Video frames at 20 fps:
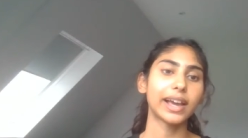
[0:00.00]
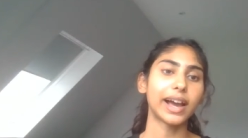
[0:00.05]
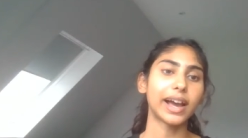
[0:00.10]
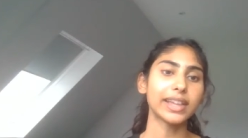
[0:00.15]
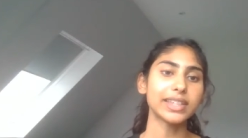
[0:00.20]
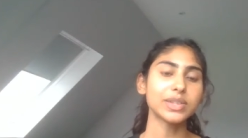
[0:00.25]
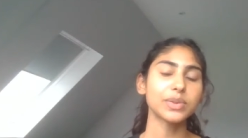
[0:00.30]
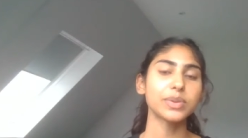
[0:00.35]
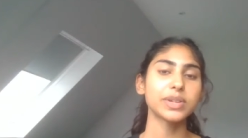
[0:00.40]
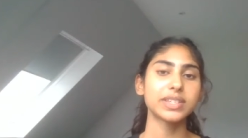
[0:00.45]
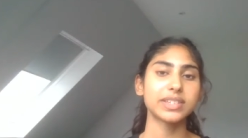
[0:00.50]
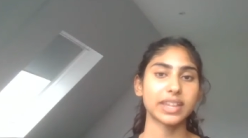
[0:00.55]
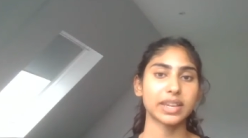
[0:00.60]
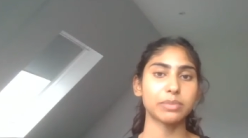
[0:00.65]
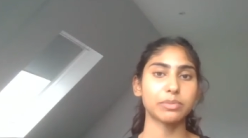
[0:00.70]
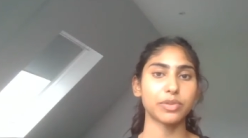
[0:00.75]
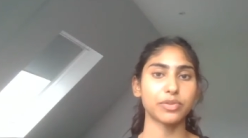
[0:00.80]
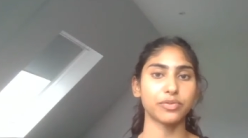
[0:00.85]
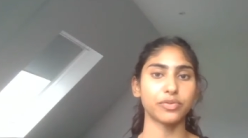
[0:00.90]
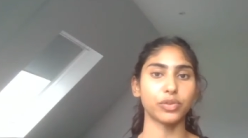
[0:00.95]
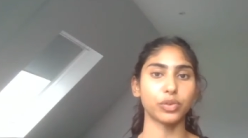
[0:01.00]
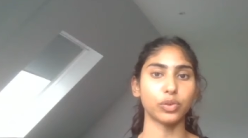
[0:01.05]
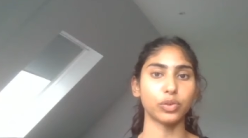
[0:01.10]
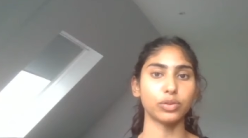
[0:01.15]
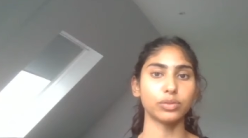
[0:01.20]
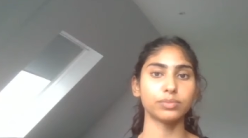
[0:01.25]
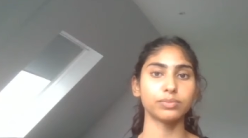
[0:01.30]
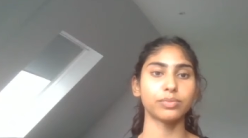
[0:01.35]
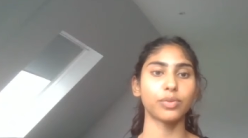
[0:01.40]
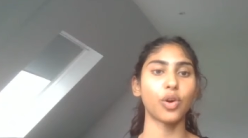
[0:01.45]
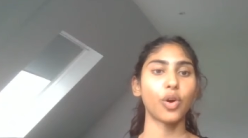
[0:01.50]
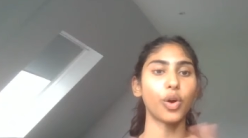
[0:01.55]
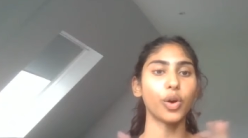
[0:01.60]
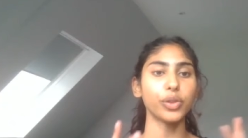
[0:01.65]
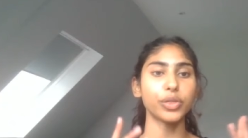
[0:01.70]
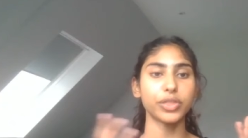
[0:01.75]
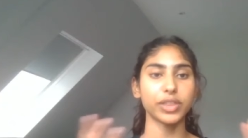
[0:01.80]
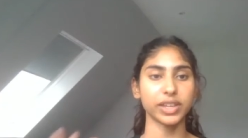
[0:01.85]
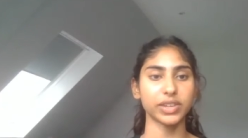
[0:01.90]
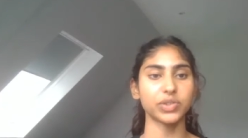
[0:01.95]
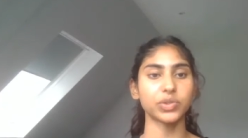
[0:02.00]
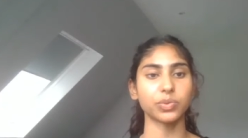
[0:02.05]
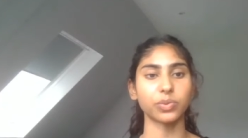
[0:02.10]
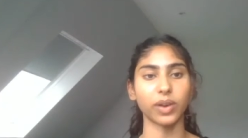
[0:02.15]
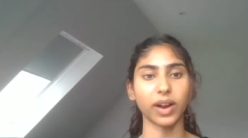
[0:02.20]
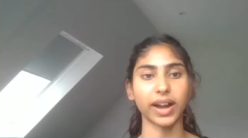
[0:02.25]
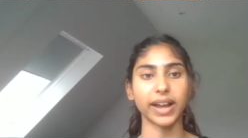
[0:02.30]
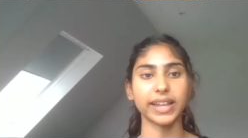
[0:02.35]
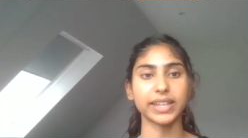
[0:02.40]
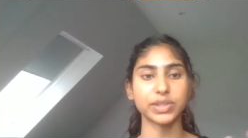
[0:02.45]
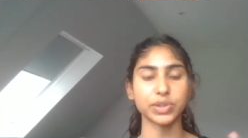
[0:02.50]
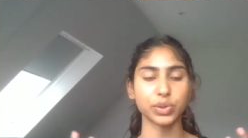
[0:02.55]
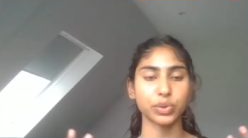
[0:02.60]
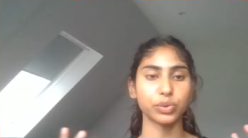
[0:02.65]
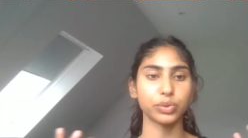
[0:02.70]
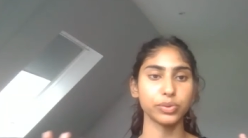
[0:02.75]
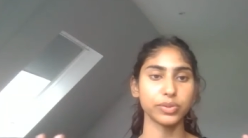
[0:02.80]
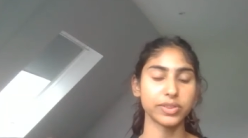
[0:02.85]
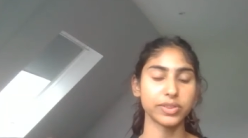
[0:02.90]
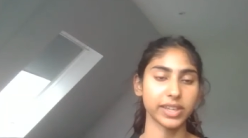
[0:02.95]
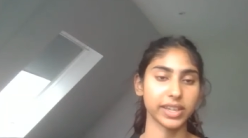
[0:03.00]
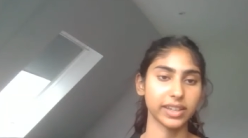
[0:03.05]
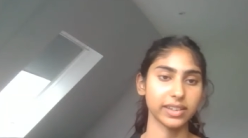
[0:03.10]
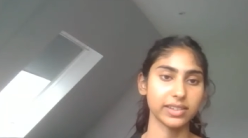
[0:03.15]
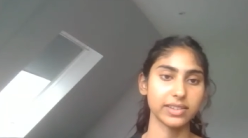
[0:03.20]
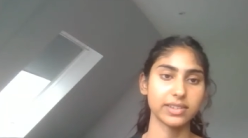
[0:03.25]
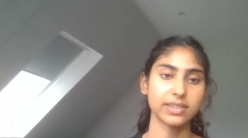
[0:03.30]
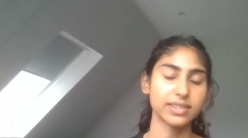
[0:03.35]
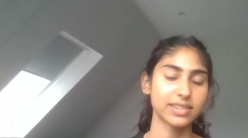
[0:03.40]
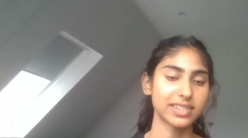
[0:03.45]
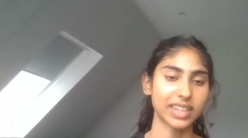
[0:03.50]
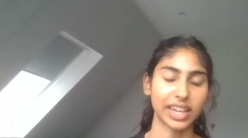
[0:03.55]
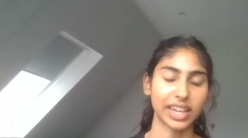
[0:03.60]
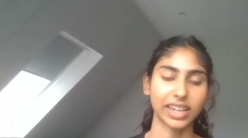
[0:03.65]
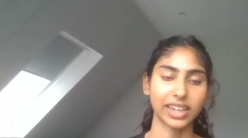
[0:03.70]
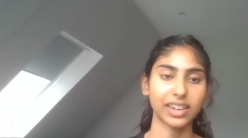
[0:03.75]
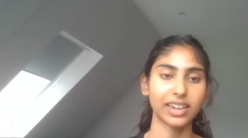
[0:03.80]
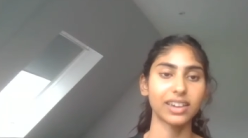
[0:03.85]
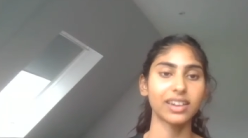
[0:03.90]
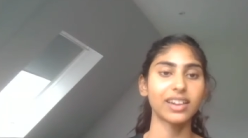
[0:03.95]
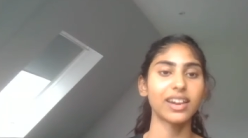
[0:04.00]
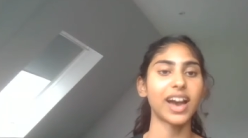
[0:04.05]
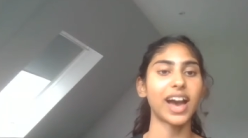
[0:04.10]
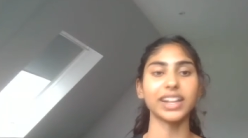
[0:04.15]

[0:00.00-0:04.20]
as I was saying before, hot things rise, cool things sink,